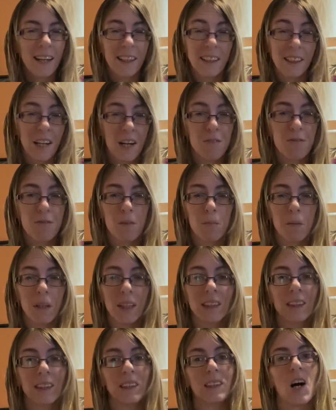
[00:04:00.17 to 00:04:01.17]
enough for me
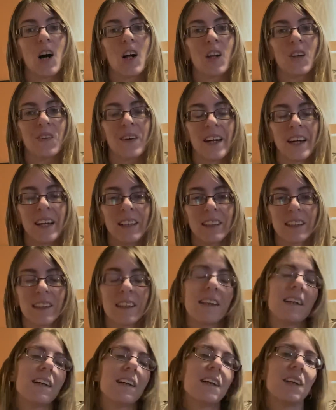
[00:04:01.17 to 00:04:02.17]
to tolerate
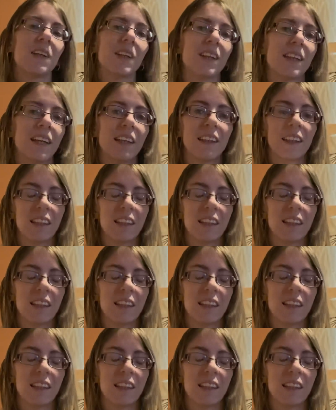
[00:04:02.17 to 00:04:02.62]
than